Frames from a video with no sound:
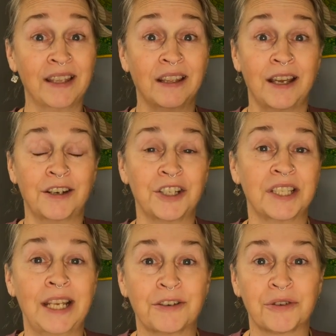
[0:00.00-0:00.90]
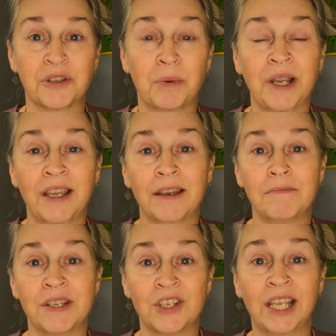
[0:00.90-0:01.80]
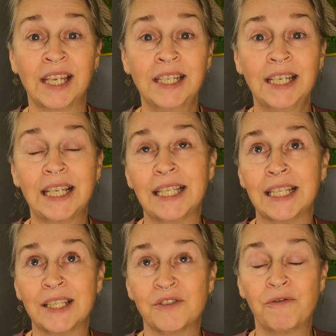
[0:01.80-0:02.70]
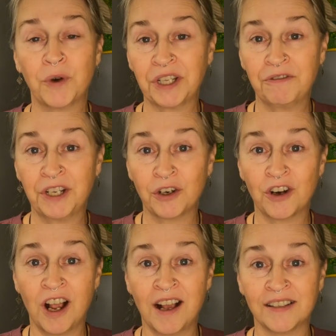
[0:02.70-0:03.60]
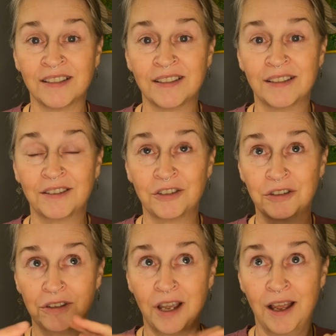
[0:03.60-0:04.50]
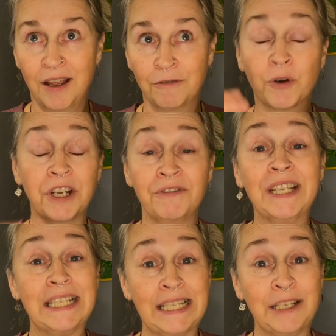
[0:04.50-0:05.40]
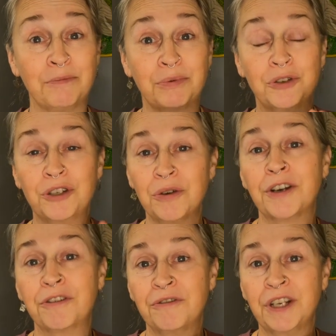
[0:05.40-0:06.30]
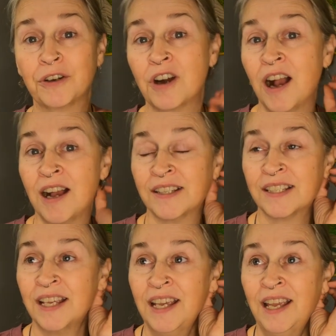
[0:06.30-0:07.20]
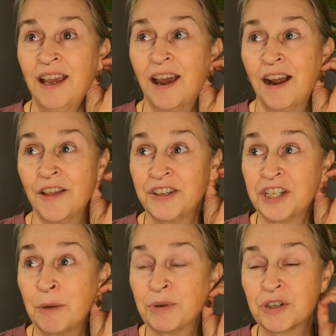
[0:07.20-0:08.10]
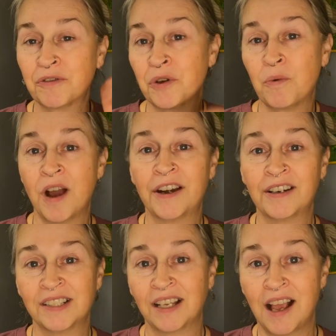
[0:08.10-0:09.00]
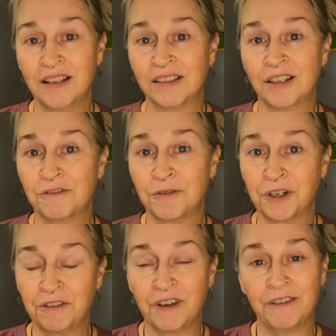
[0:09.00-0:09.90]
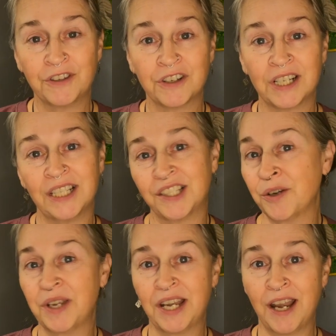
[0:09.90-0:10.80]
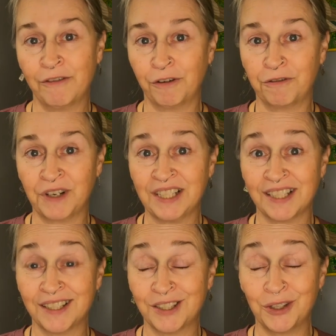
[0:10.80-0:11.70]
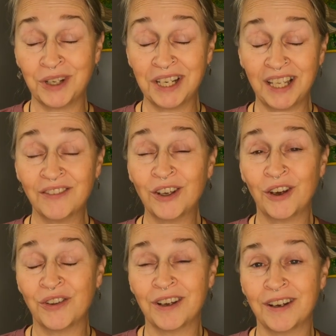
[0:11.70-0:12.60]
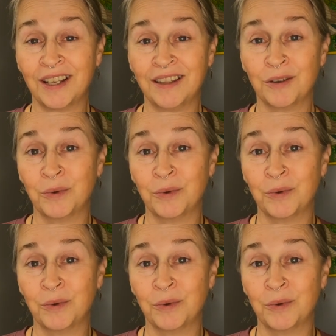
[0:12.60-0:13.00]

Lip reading: the largest natural spring in Michigan. It is 40 feet across, 40 feet deep, 200 feet across. The temperature of the water is a constant 45 degrees, so it never freezes. So you can even go there in the